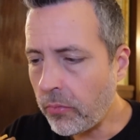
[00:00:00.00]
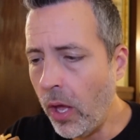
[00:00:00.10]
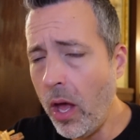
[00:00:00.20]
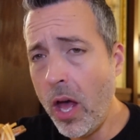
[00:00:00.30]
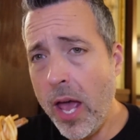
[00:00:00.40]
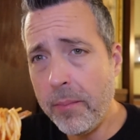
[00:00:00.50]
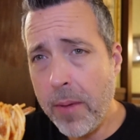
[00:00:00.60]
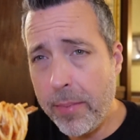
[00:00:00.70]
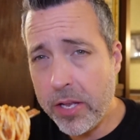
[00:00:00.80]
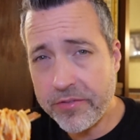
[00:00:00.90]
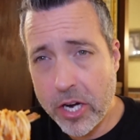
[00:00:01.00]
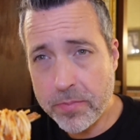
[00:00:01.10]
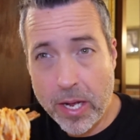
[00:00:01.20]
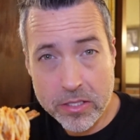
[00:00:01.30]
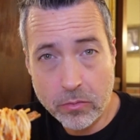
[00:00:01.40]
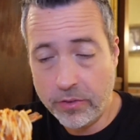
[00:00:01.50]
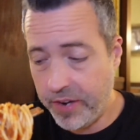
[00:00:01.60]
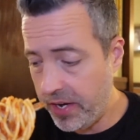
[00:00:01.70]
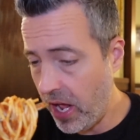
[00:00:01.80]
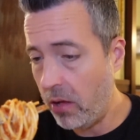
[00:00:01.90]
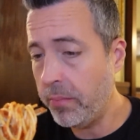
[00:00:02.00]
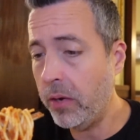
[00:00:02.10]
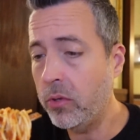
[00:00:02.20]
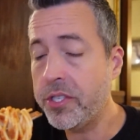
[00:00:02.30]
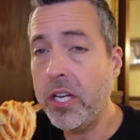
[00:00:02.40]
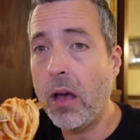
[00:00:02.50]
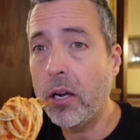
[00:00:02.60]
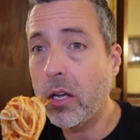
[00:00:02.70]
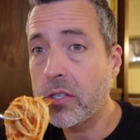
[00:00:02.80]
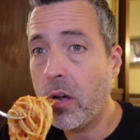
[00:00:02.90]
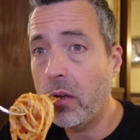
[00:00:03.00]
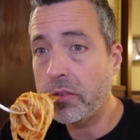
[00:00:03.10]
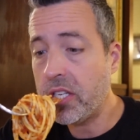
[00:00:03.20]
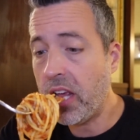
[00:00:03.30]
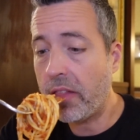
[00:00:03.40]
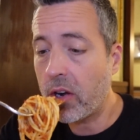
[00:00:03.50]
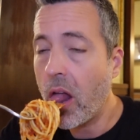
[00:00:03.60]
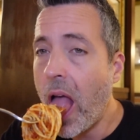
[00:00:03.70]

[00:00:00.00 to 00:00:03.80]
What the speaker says: And maybe it's fresh pasta. We'll find out. But we'll see how it goes all together.